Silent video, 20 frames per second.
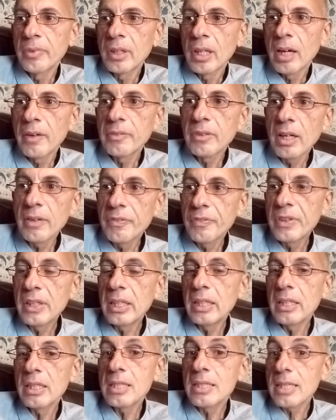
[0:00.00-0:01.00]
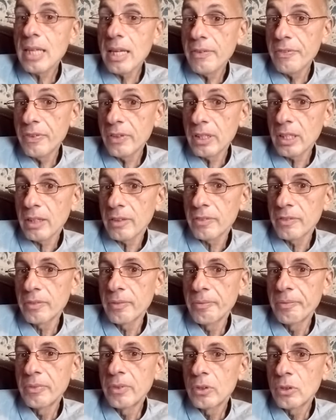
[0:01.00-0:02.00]
of not feeling safe enough
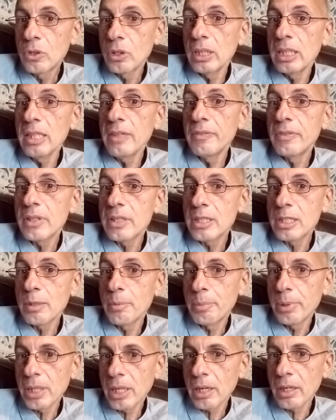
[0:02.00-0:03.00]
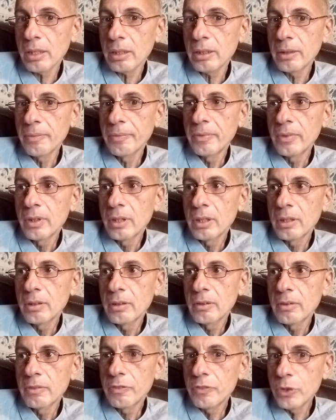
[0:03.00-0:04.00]
to leave the symbiotic
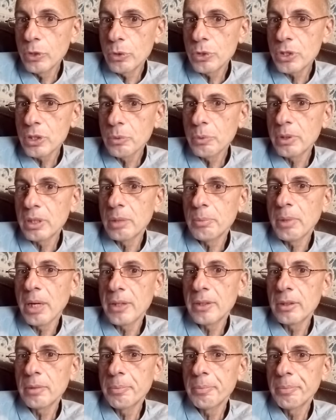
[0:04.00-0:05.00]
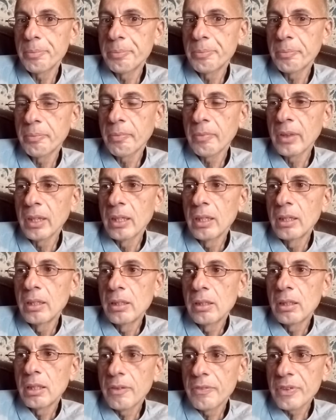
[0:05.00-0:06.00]
fusion with the mother,
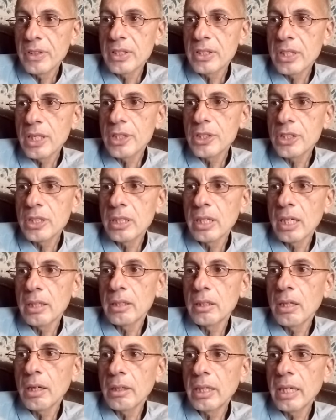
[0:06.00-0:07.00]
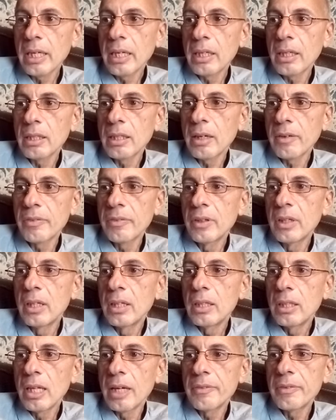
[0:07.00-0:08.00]
a fixation at not getting enough
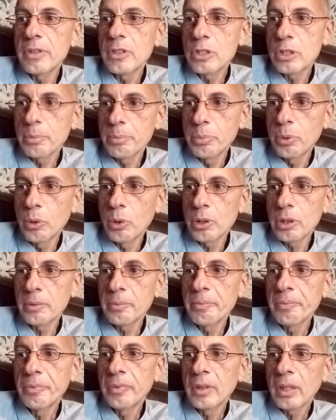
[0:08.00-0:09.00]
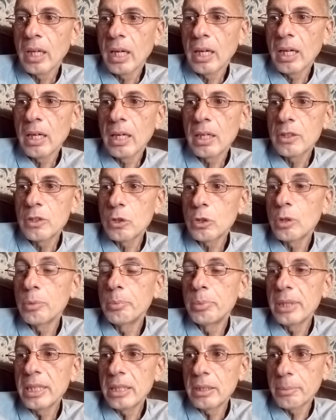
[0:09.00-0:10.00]
love and support uh, to
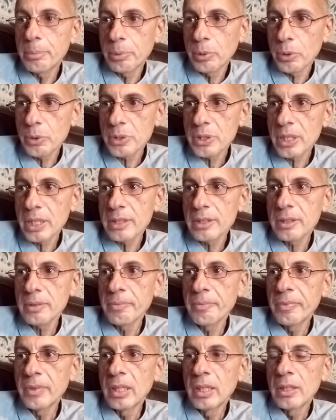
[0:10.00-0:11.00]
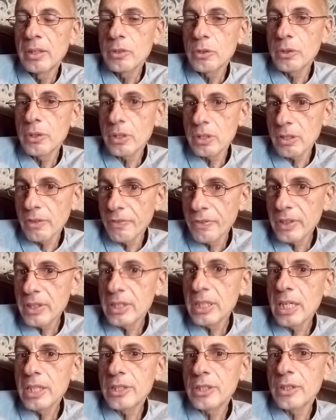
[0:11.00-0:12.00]
complete the process. So there's a
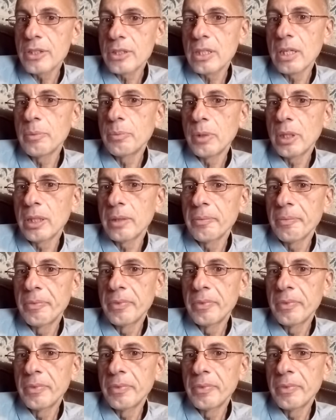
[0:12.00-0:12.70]
fixation somewhere.